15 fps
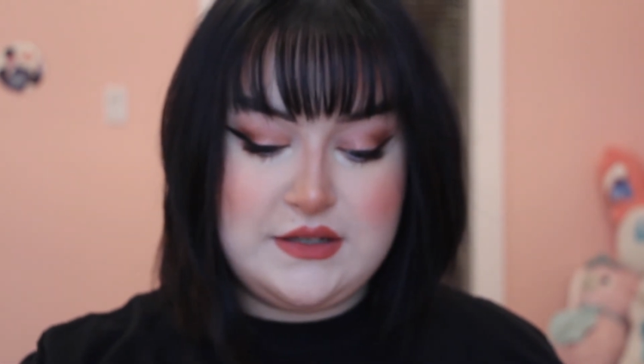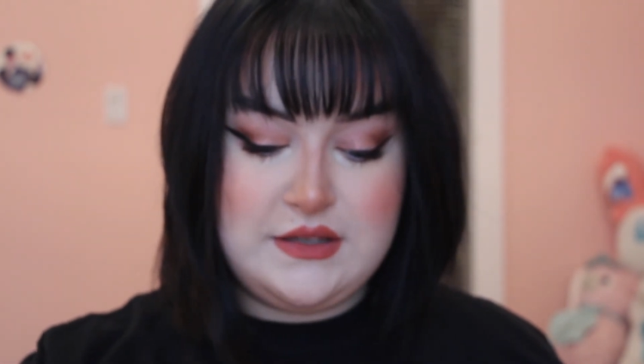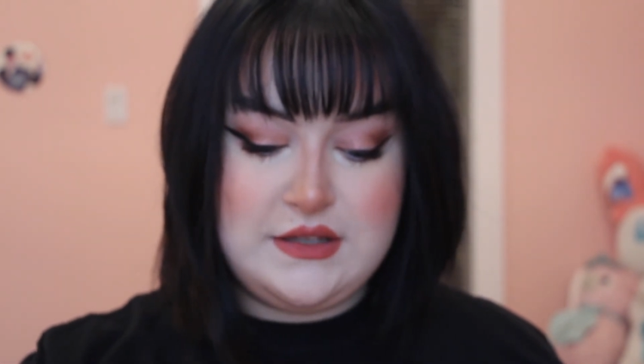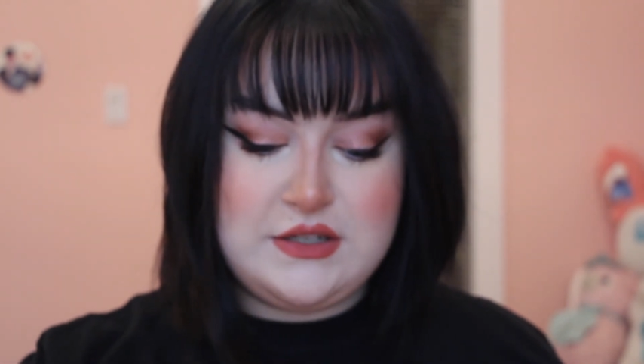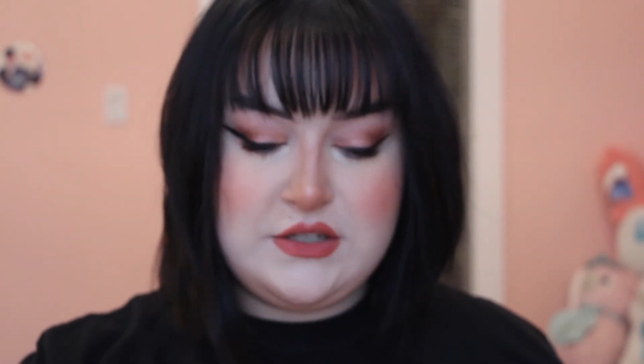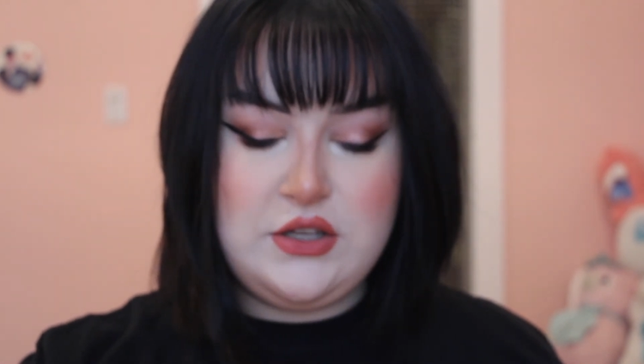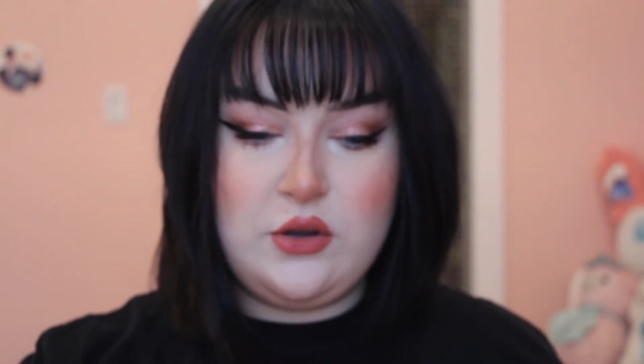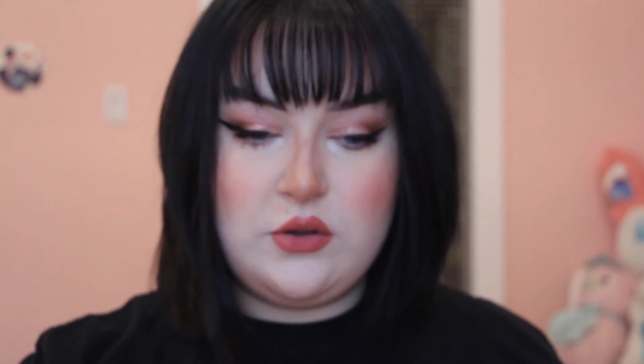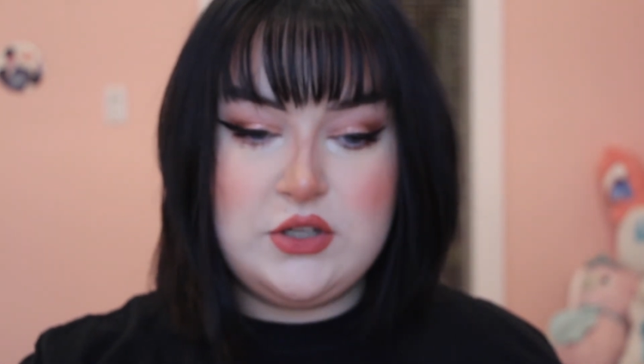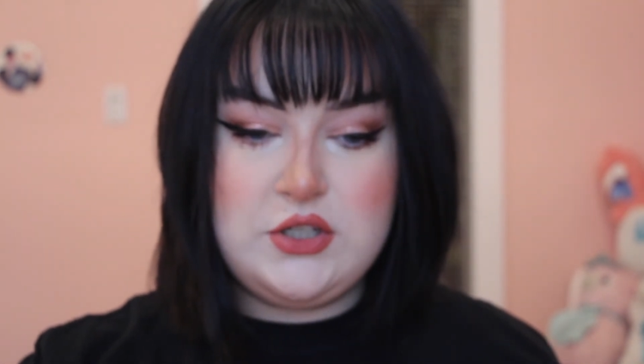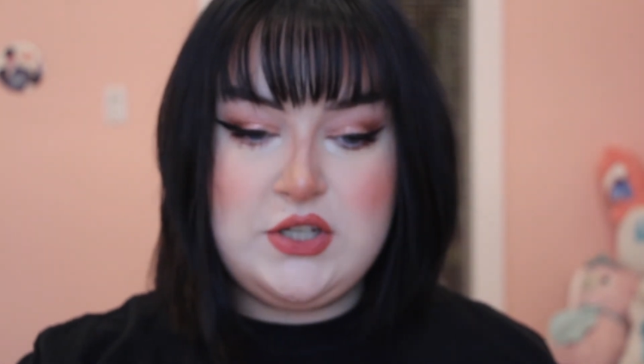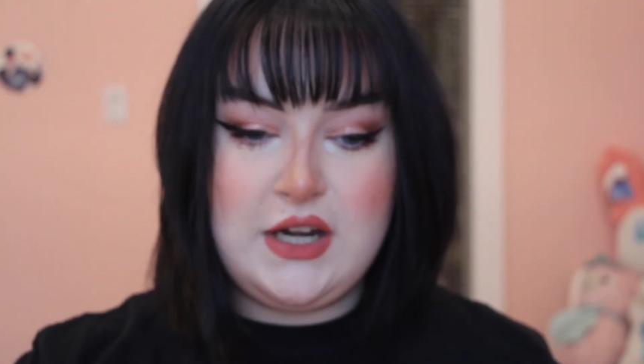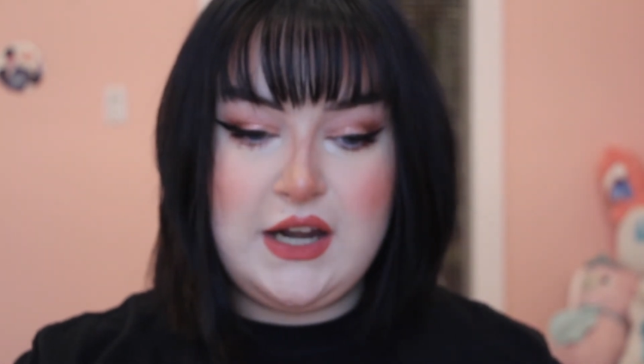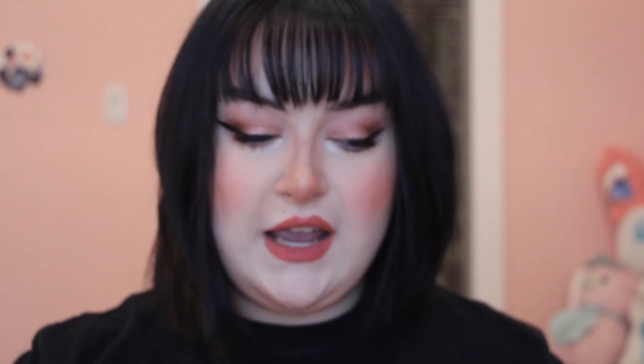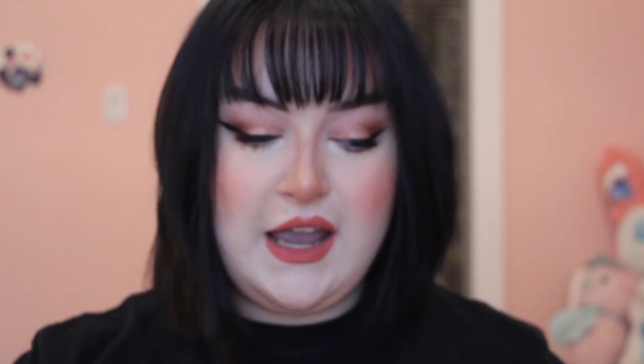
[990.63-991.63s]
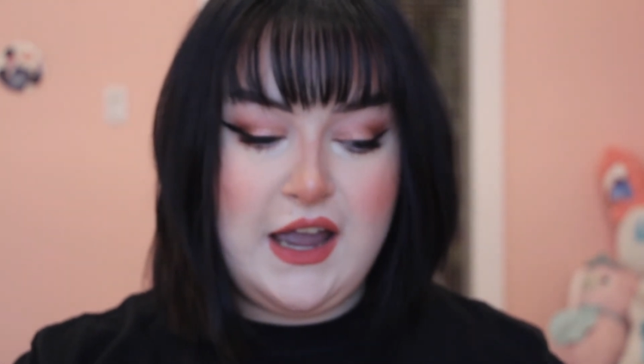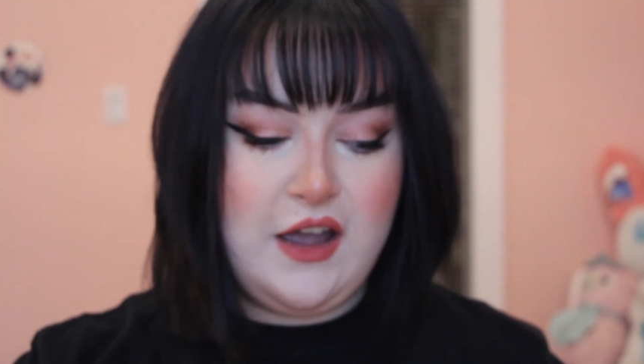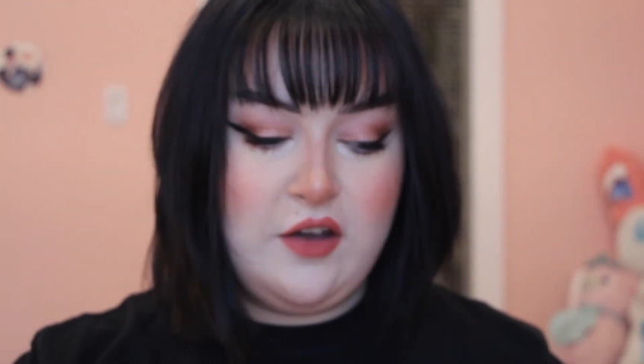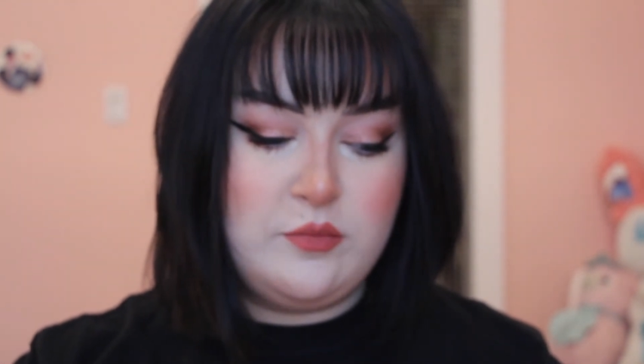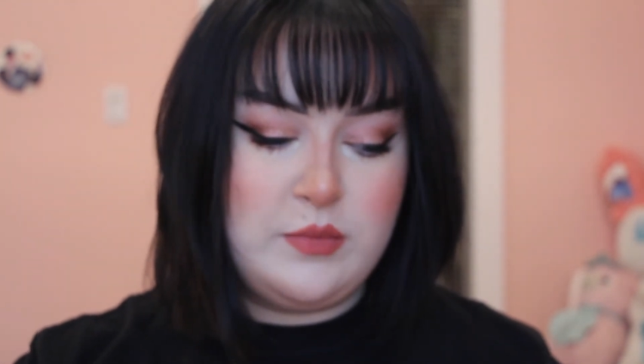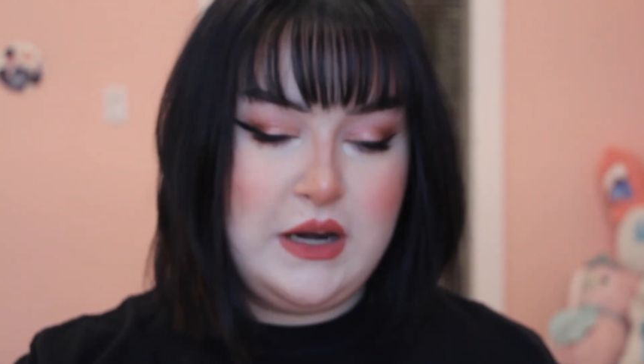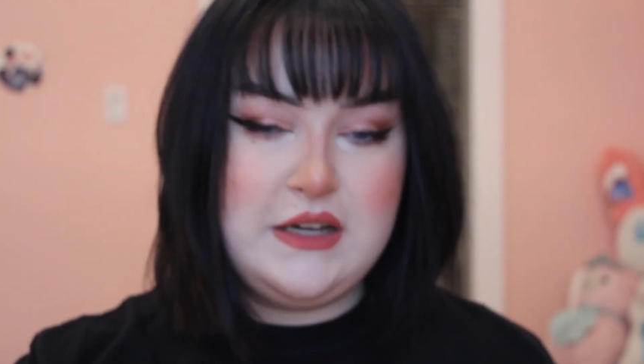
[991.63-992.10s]
This is the only shade I
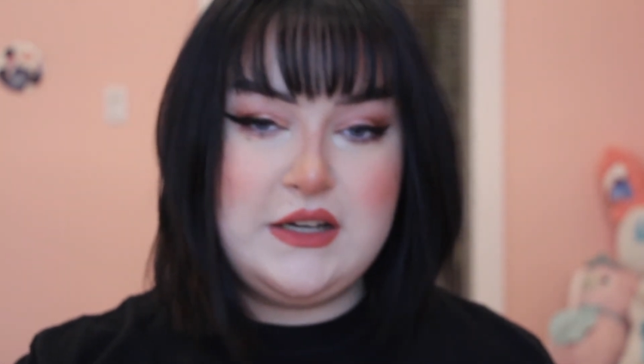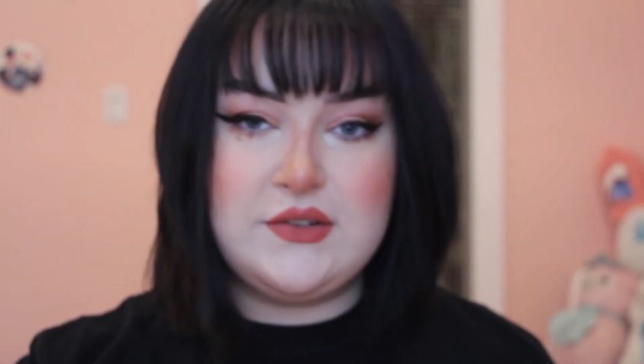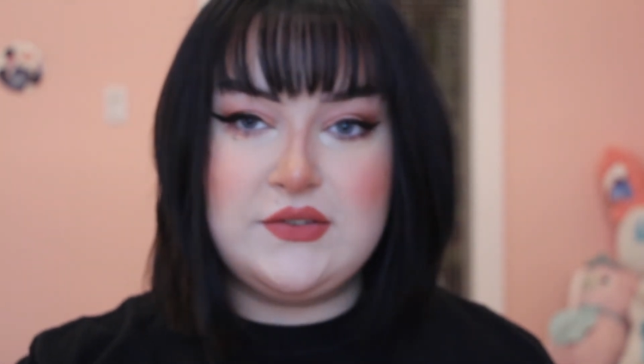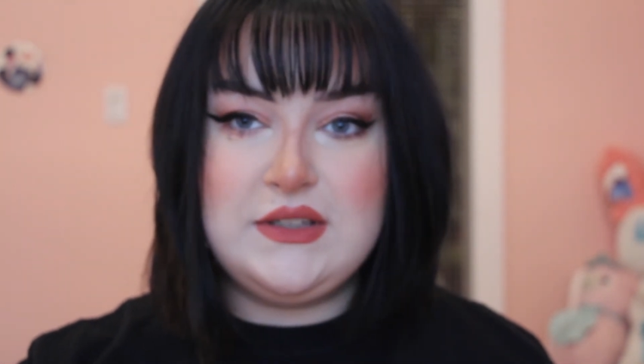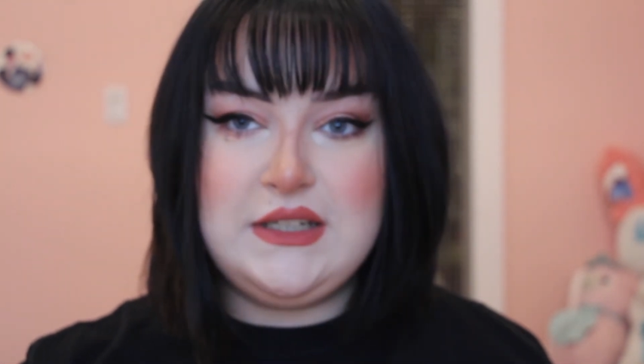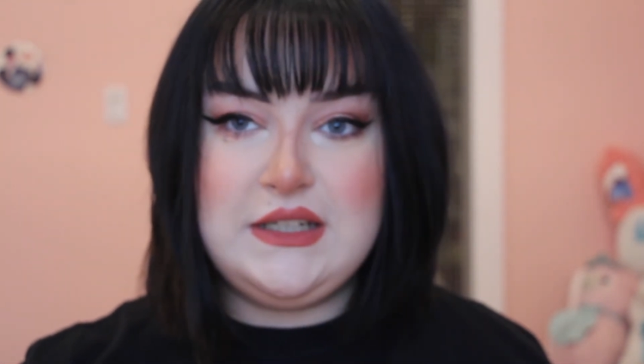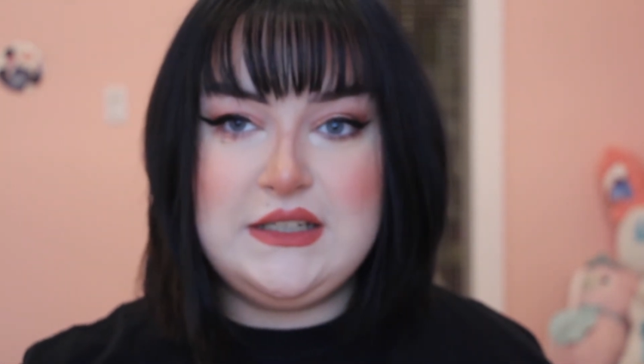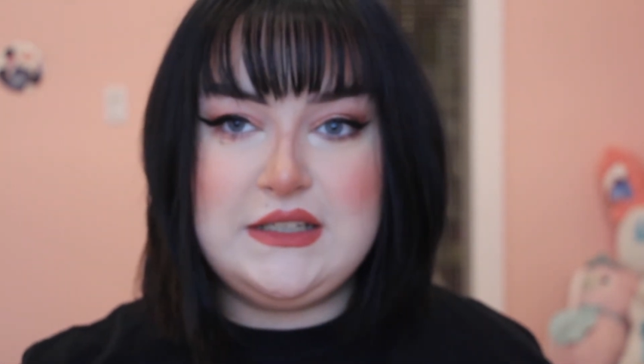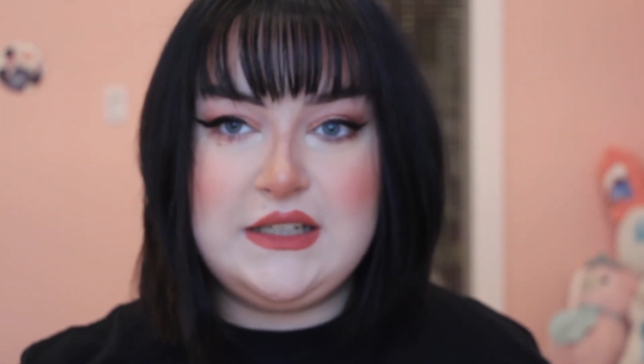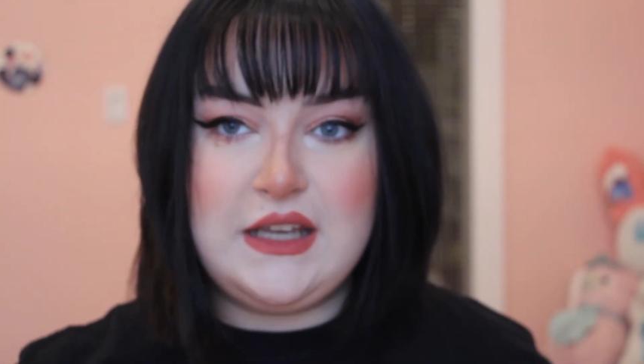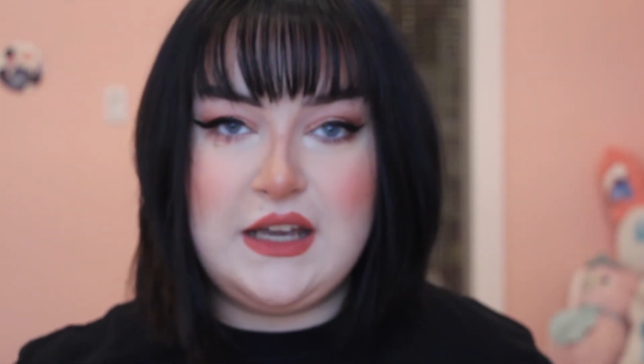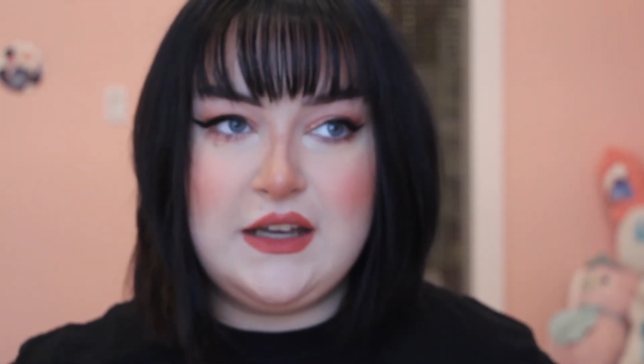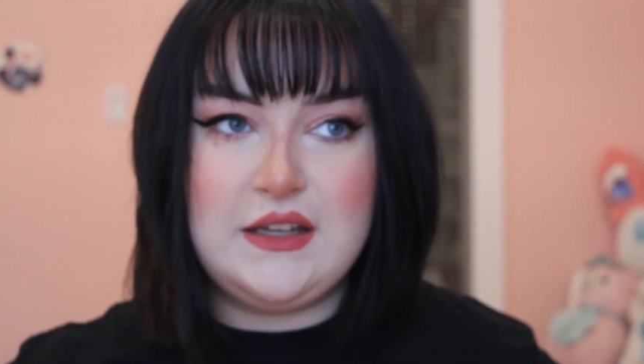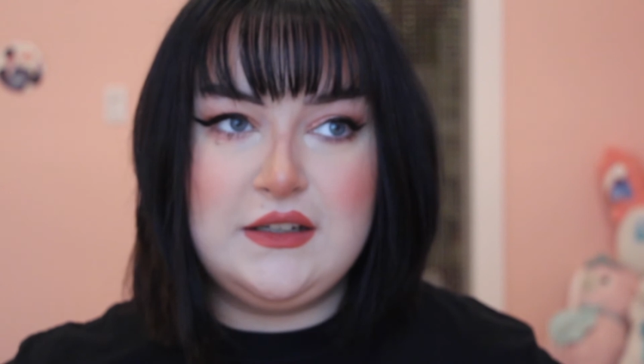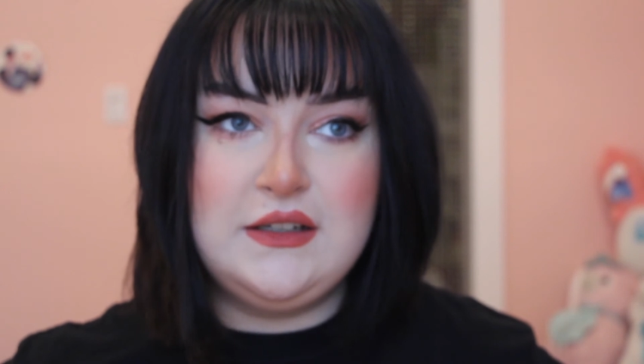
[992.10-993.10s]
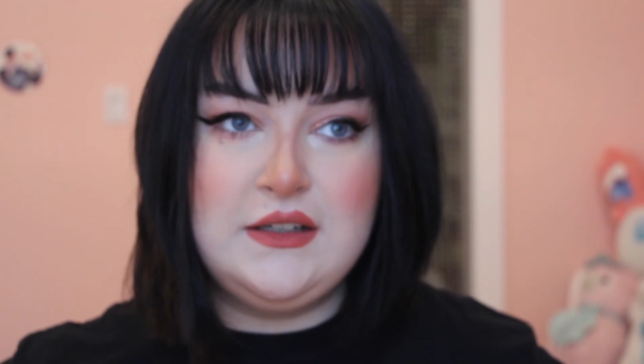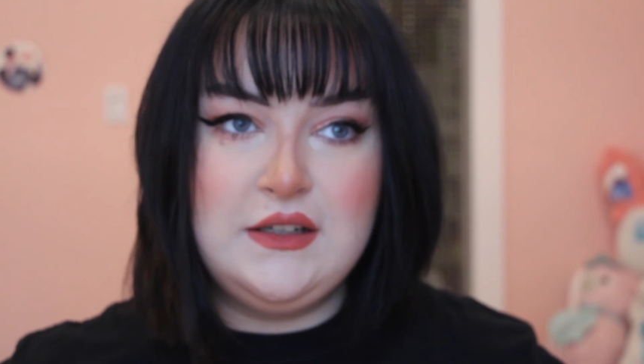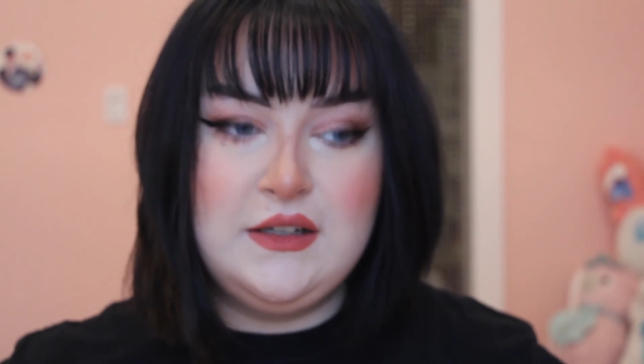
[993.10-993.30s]
have, but I definitely need to get